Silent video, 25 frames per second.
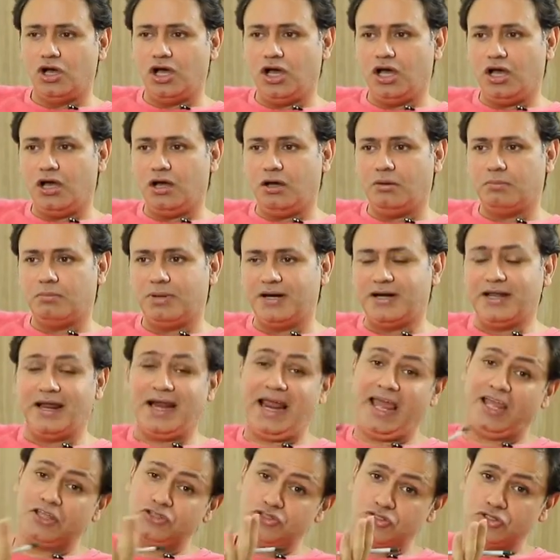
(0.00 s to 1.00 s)
but
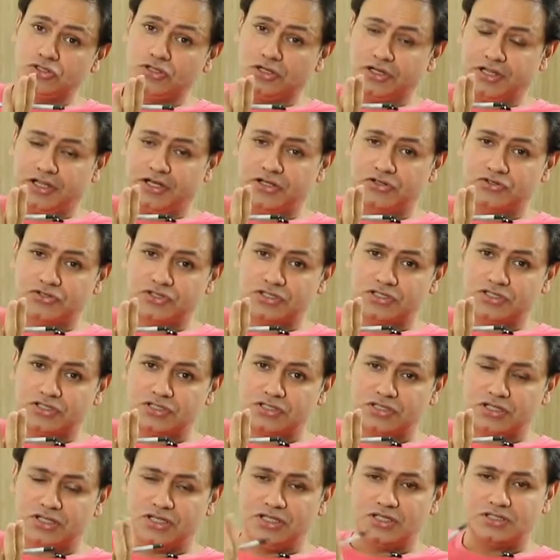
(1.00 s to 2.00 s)
our actual
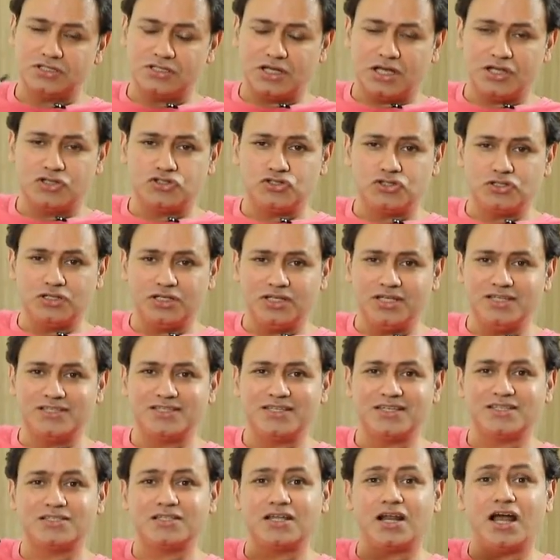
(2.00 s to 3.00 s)
interest is actually
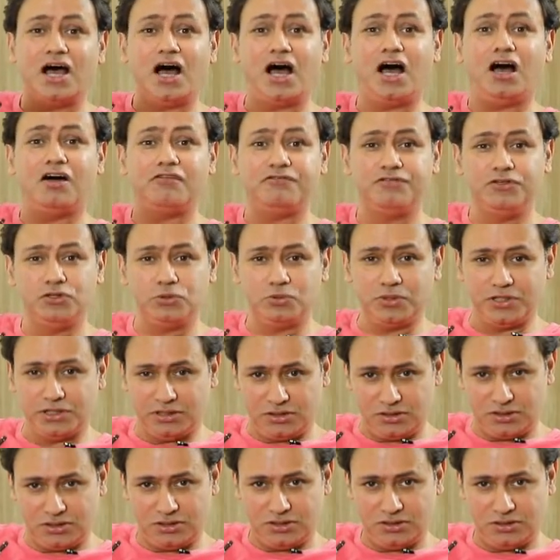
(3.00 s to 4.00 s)
6.5
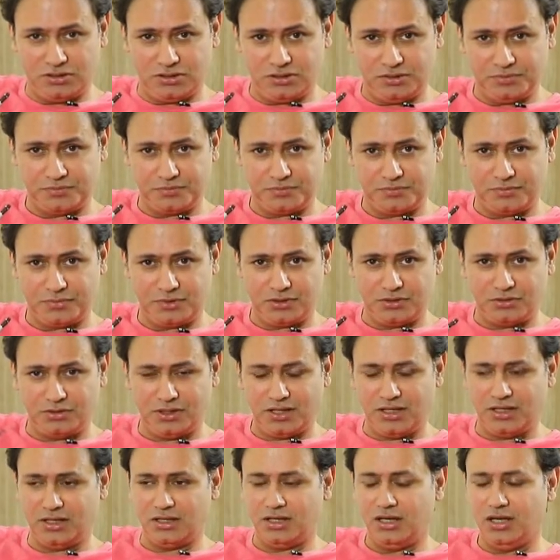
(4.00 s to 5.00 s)
units,
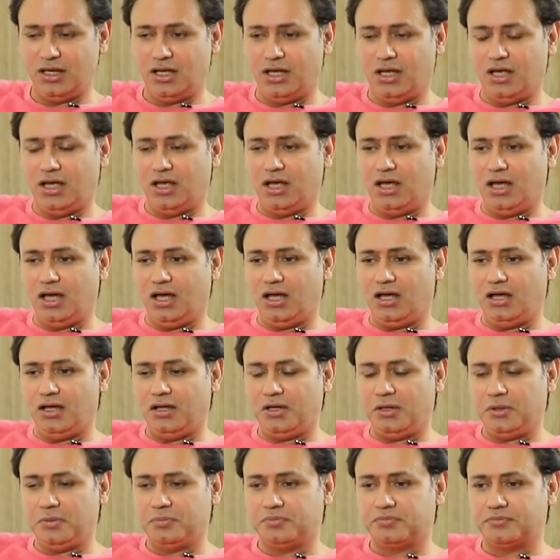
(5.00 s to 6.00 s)
right?
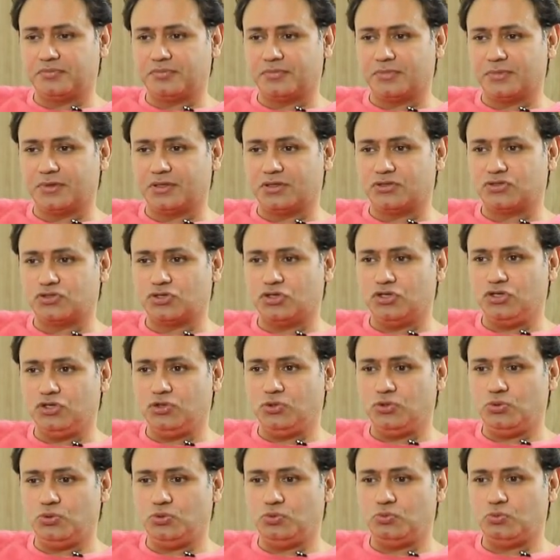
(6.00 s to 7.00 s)

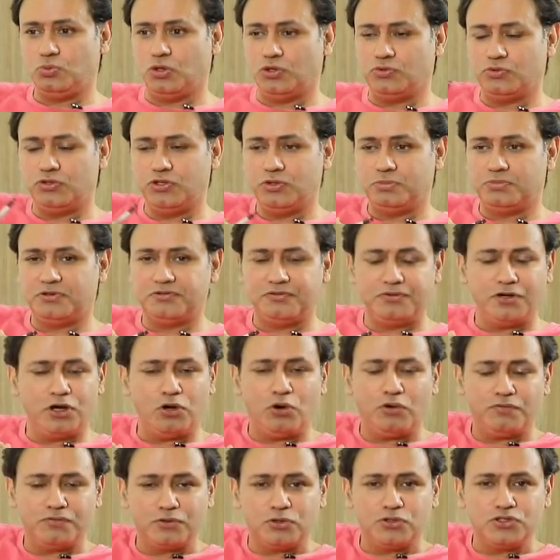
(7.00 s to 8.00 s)
What would you prefer?
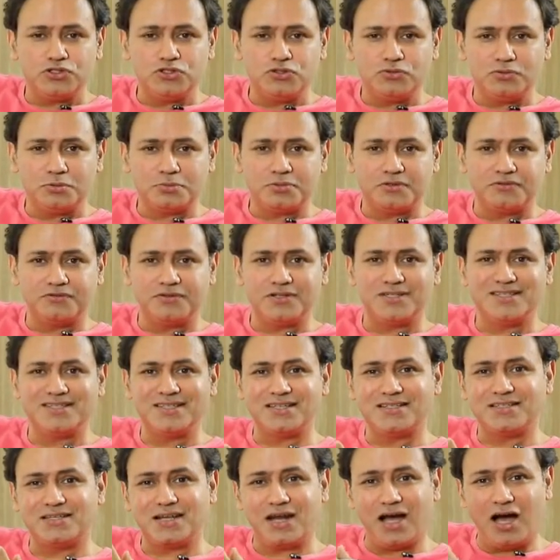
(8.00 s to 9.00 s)
Of course, you would prefer
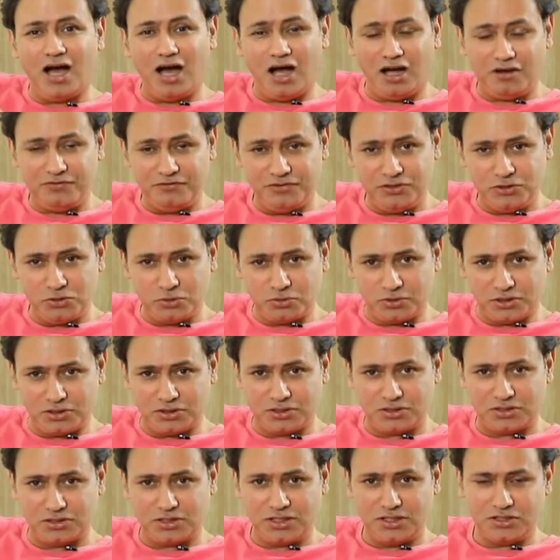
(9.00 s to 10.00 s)
6.5
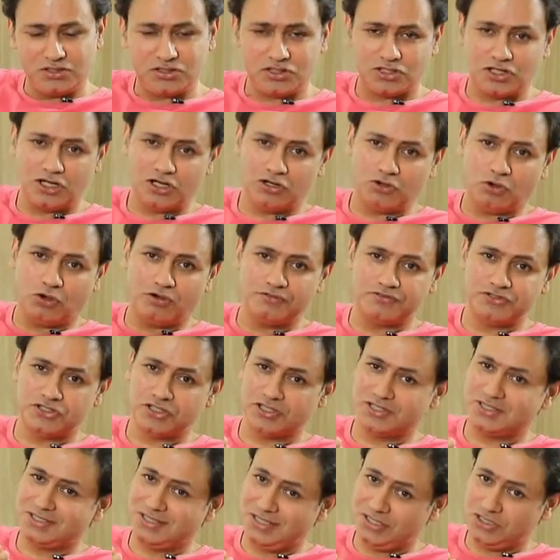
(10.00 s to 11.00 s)
units instead of
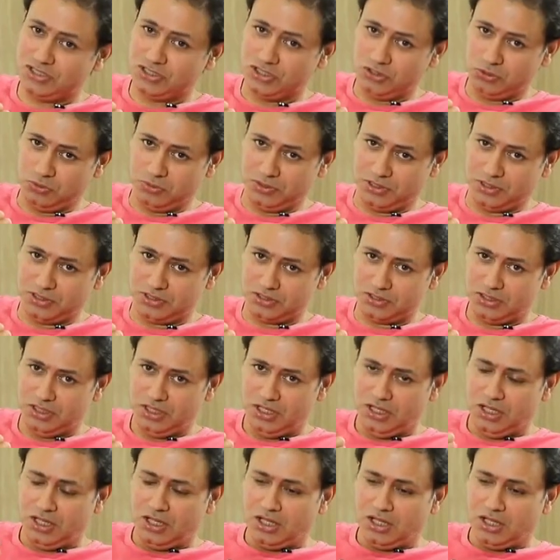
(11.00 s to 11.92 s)
just 6 units.